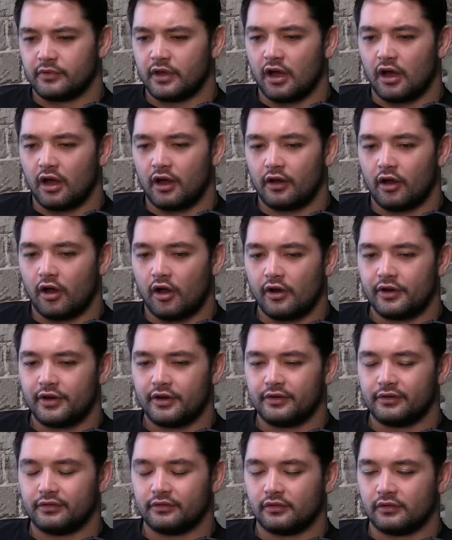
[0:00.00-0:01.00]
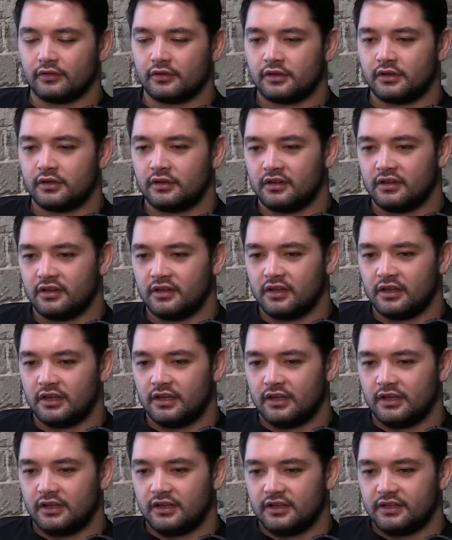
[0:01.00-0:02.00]
I don't.
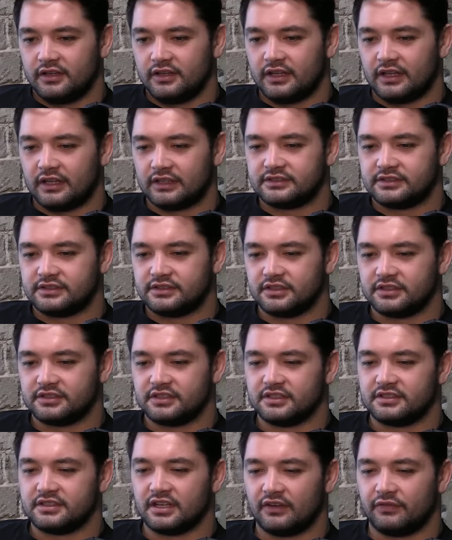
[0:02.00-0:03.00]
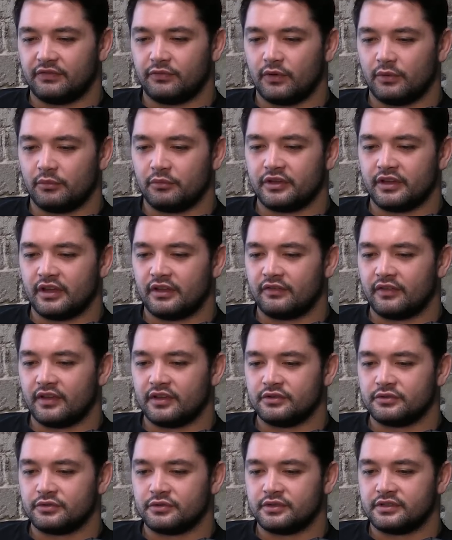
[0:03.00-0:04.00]
Yeah, it's just a tough one when you have
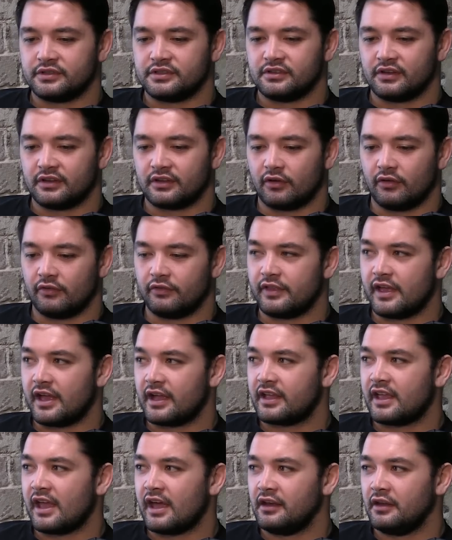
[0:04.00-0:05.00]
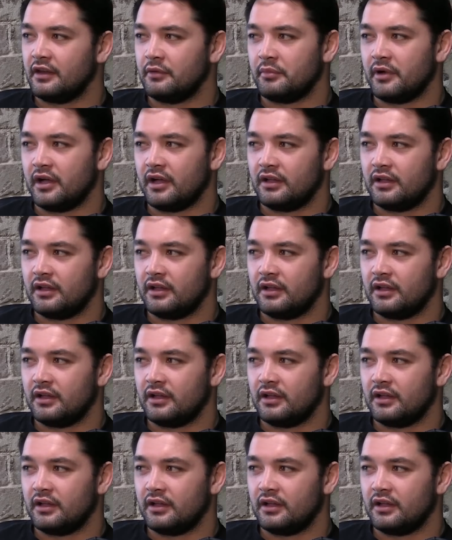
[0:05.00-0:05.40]
injuries like of that caliber.